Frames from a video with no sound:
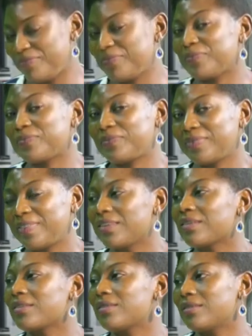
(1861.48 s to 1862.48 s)
you.
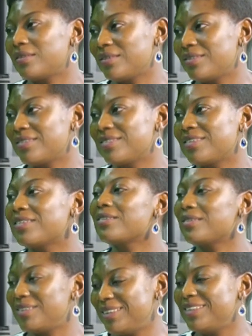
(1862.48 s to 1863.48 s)
We need more.
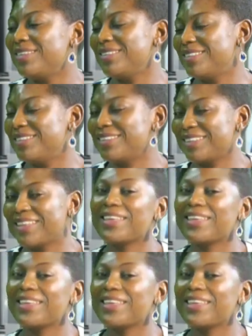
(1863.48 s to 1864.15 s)
So let's get out there